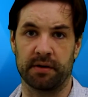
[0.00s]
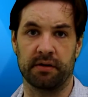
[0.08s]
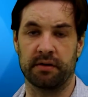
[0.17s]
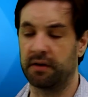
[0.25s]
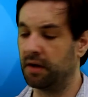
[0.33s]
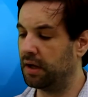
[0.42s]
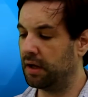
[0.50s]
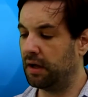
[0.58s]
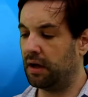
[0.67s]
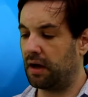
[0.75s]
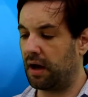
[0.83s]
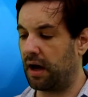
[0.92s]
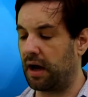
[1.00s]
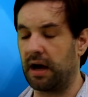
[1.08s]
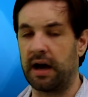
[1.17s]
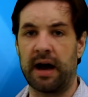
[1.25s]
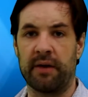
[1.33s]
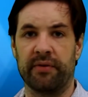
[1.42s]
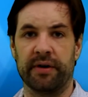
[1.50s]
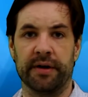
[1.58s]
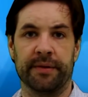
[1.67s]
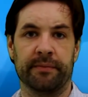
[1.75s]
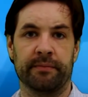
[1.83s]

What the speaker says: and other